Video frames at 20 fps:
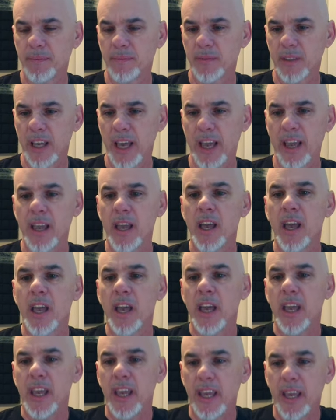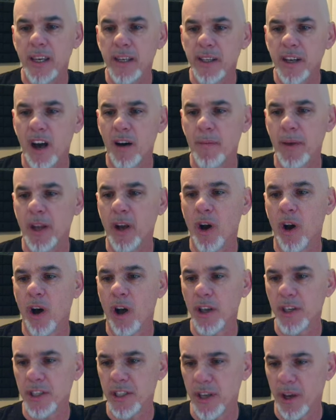Okay. Incoming
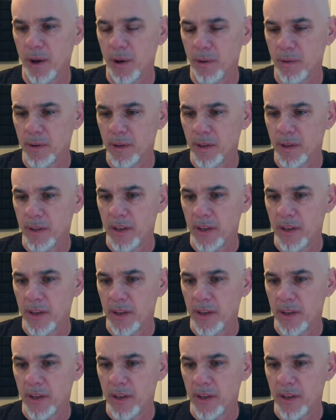also,